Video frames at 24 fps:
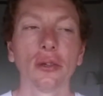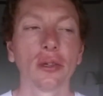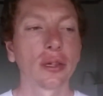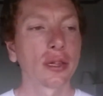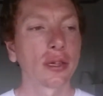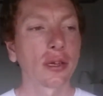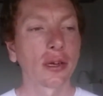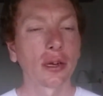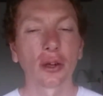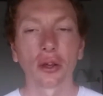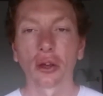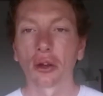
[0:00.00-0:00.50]
You're
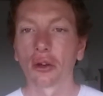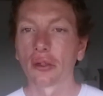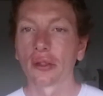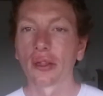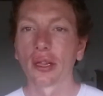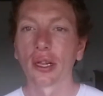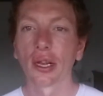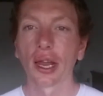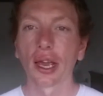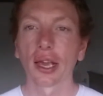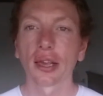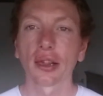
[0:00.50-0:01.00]
just going to go to
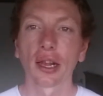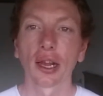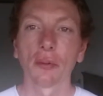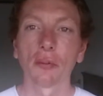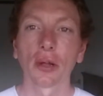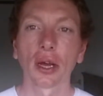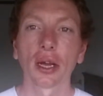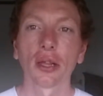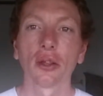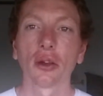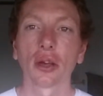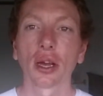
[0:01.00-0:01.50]
the next
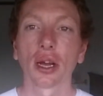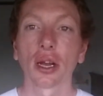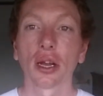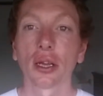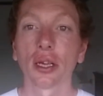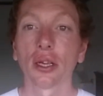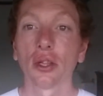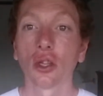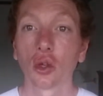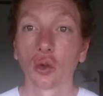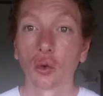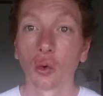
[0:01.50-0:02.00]
level and you're
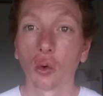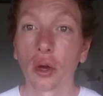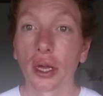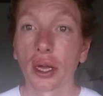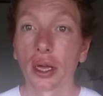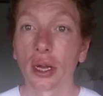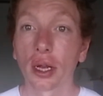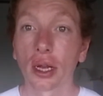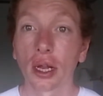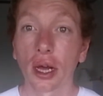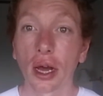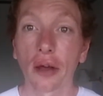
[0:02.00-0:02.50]
going to
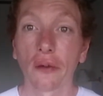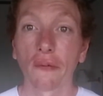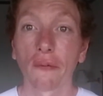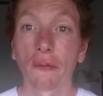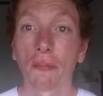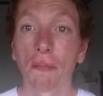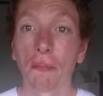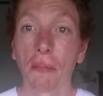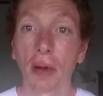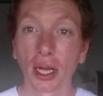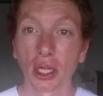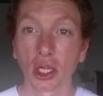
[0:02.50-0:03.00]
enjoy
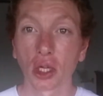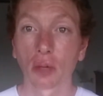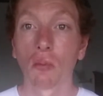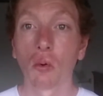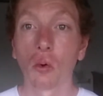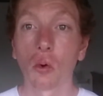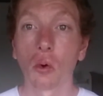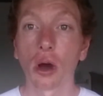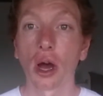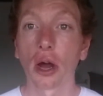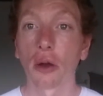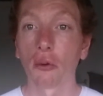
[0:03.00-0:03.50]
life much
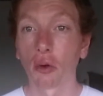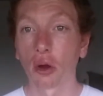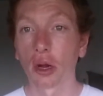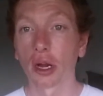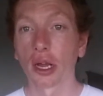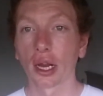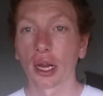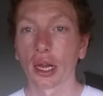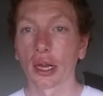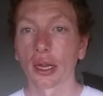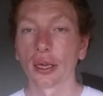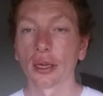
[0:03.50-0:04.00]
more,
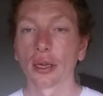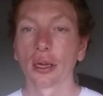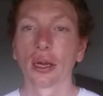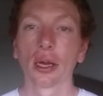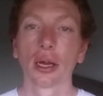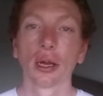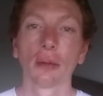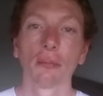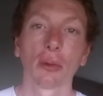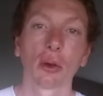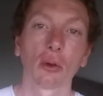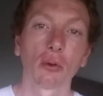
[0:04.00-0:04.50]
ironically.
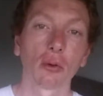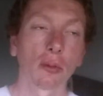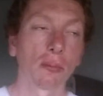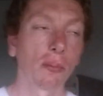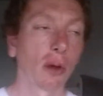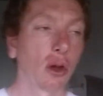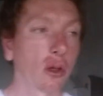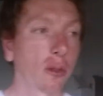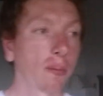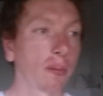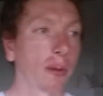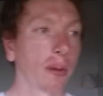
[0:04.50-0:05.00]
Because
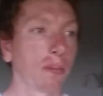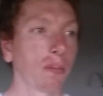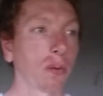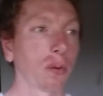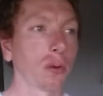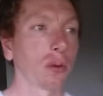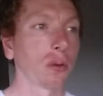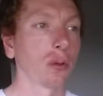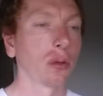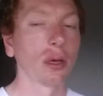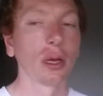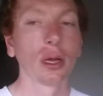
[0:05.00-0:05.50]
most
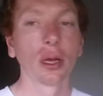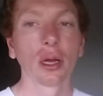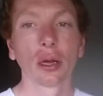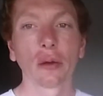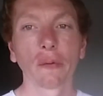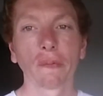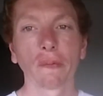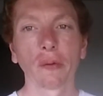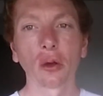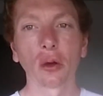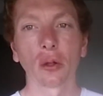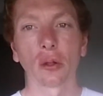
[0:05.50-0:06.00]
people
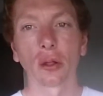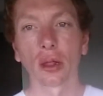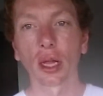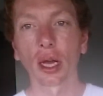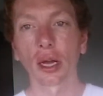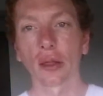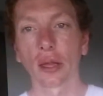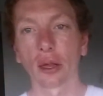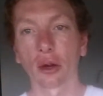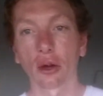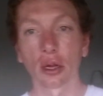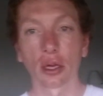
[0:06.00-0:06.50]
feel
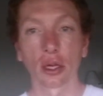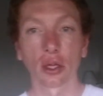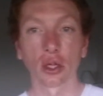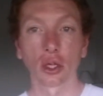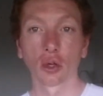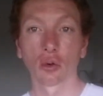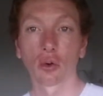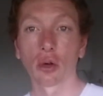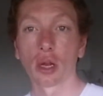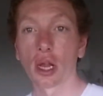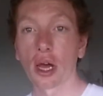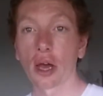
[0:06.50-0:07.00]
like they're going to
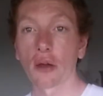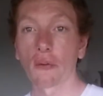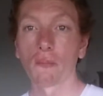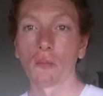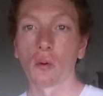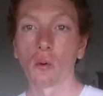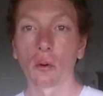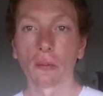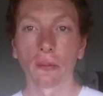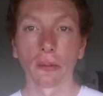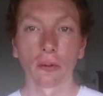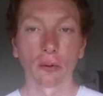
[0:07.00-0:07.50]
enjoy life
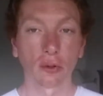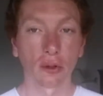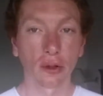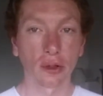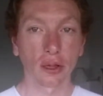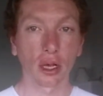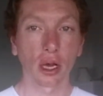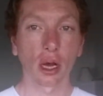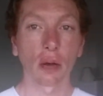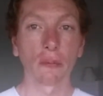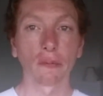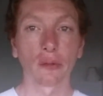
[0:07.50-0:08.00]
more if they're
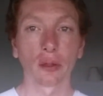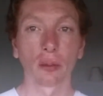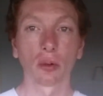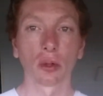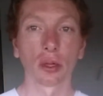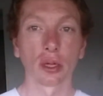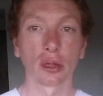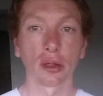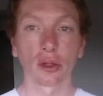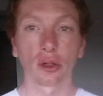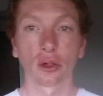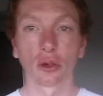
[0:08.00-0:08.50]
just
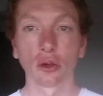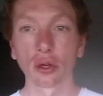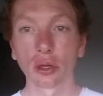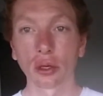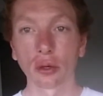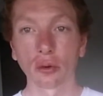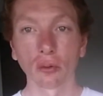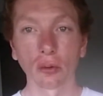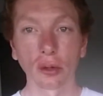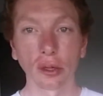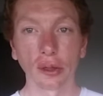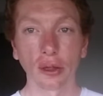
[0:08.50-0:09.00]
comfortable and
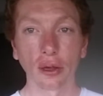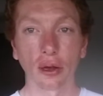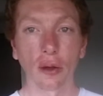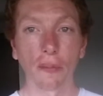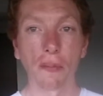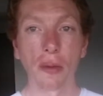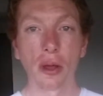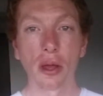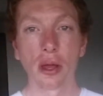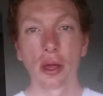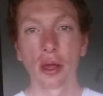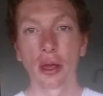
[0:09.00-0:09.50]
certain all the
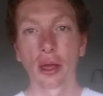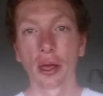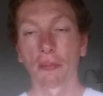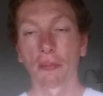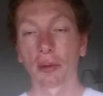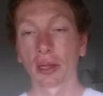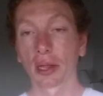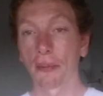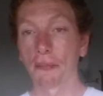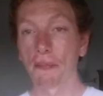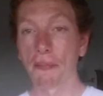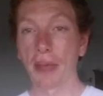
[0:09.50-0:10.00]
time.
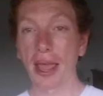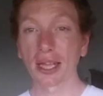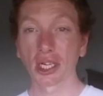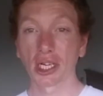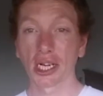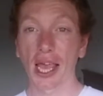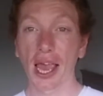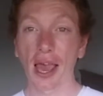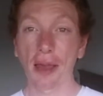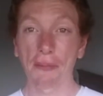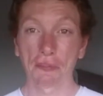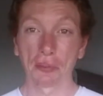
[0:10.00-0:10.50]
But the
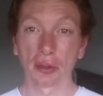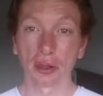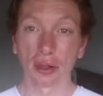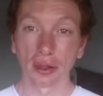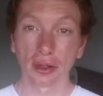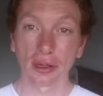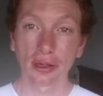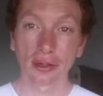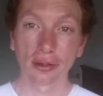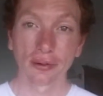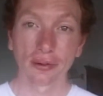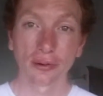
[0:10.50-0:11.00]
magic
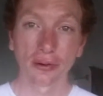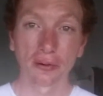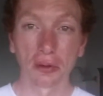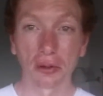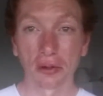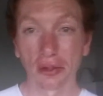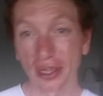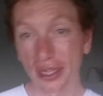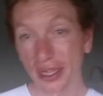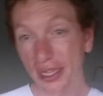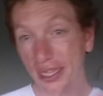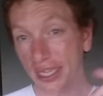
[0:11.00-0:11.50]
happens
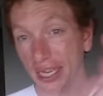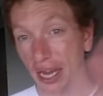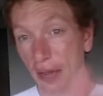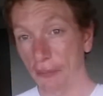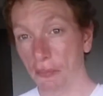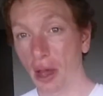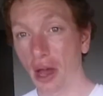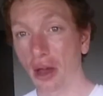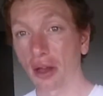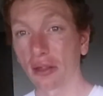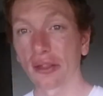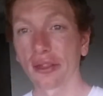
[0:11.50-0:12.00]
when you just
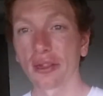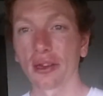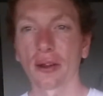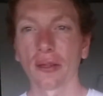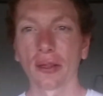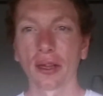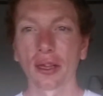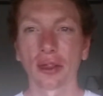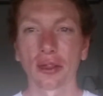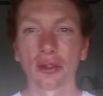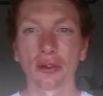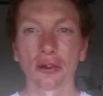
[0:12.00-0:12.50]
step outside
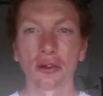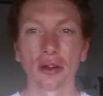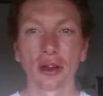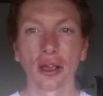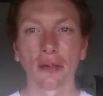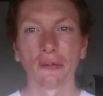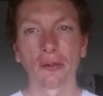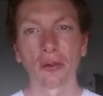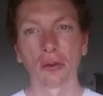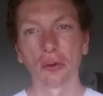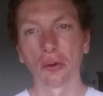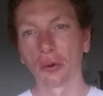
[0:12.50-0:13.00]
of that
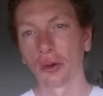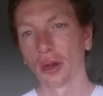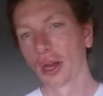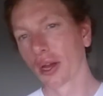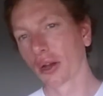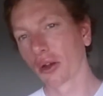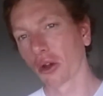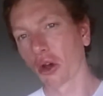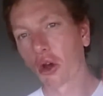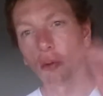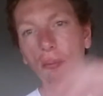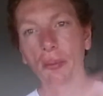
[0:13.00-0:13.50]
zone. If you
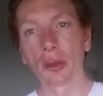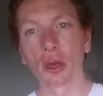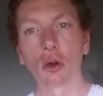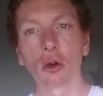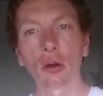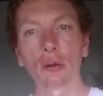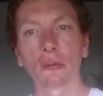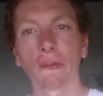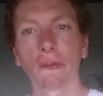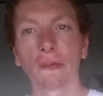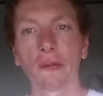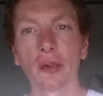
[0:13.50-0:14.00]
go
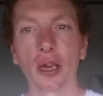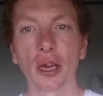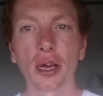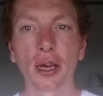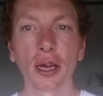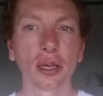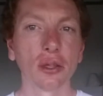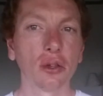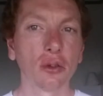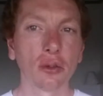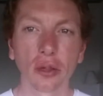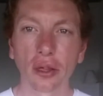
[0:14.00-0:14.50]
beyond
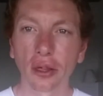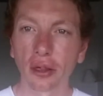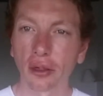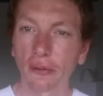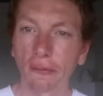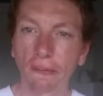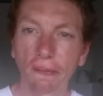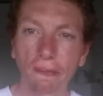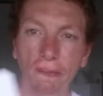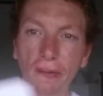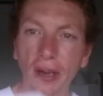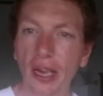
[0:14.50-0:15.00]
fear and you
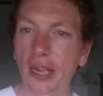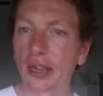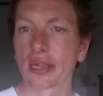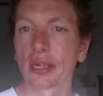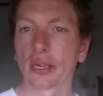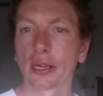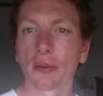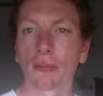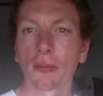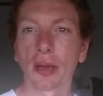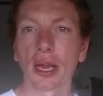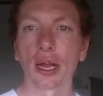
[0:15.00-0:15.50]
just
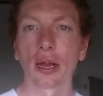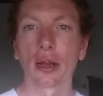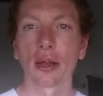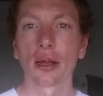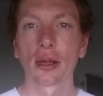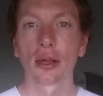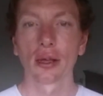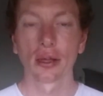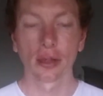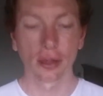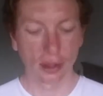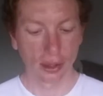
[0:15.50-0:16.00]
face it, man.
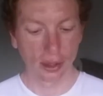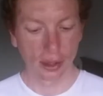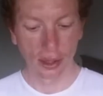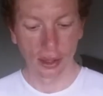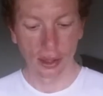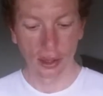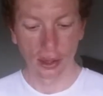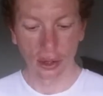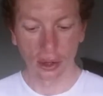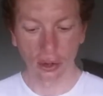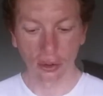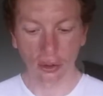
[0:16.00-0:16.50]

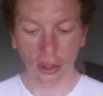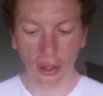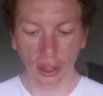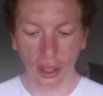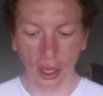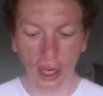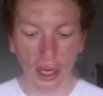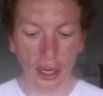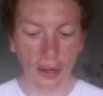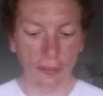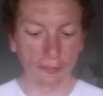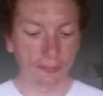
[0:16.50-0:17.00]

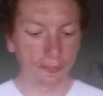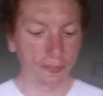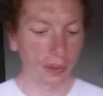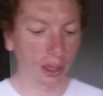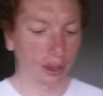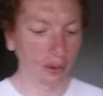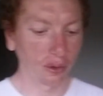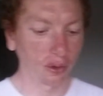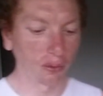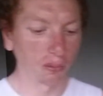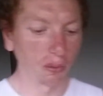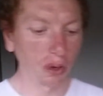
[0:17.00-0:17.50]
Okay,
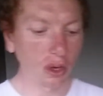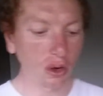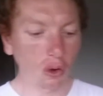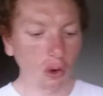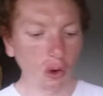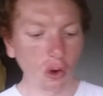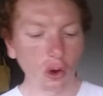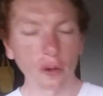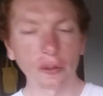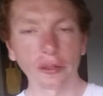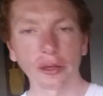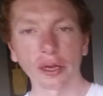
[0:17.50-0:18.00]
so
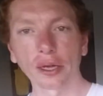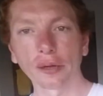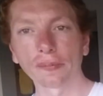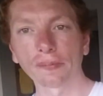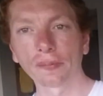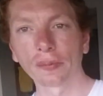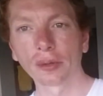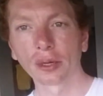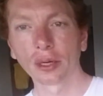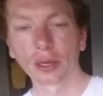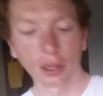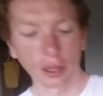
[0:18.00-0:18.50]
what are they?
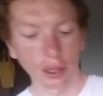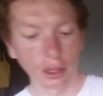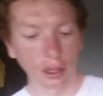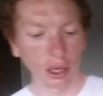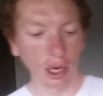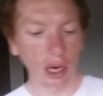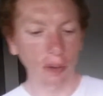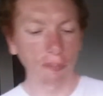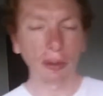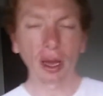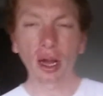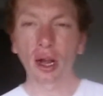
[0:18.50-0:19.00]

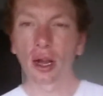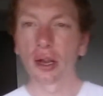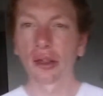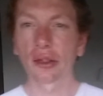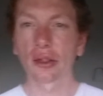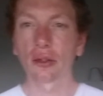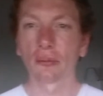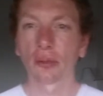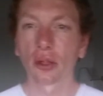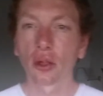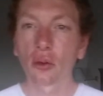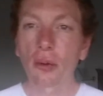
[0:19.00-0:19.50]
I've made a
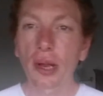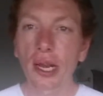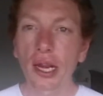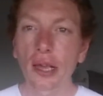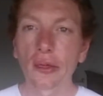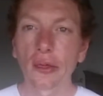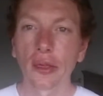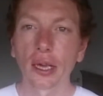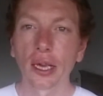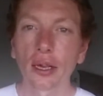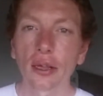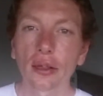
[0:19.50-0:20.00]
list of
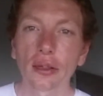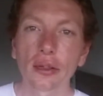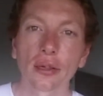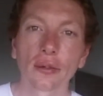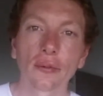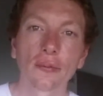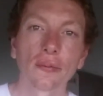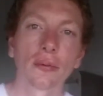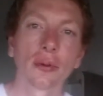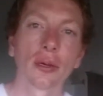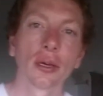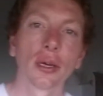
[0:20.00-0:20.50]
20
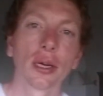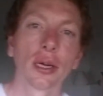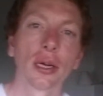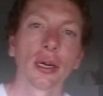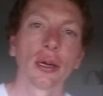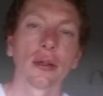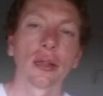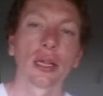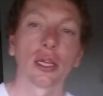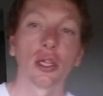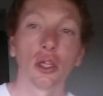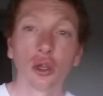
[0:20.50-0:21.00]
things
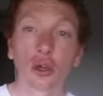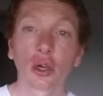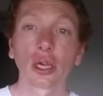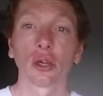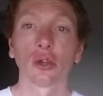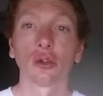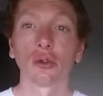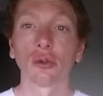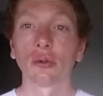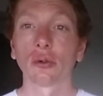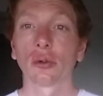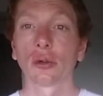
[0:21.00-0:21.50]
that you
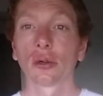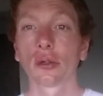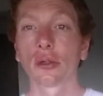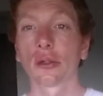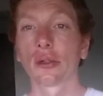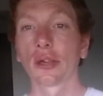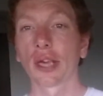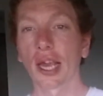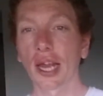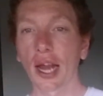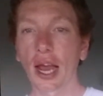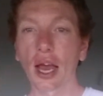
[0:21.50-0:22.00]
can do
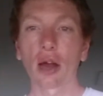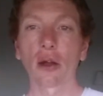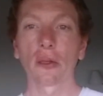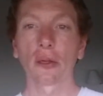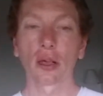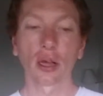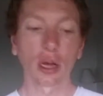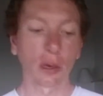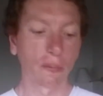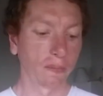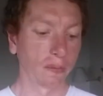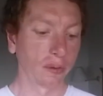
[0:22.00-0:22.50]
to get out
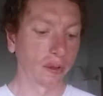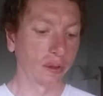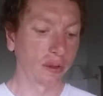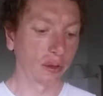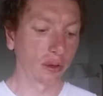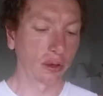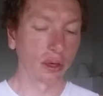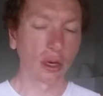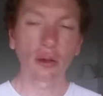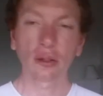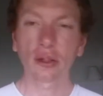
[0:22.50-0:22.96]
of the comfort zone.